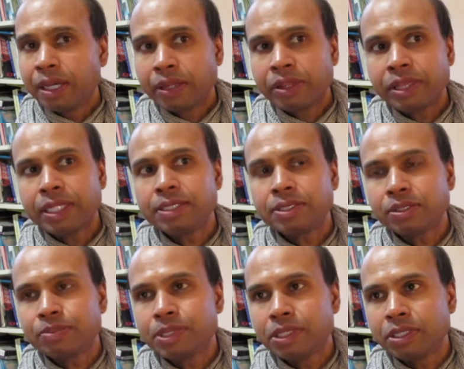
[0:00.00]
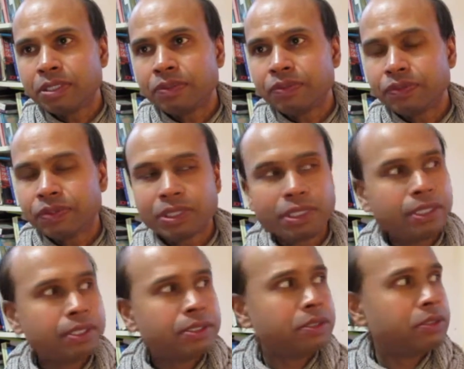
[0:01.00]
Other things to observe,
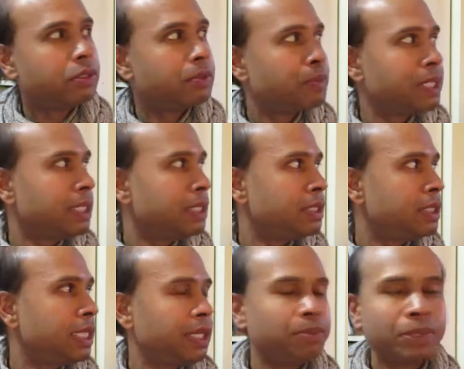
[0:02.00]
is not particularly today,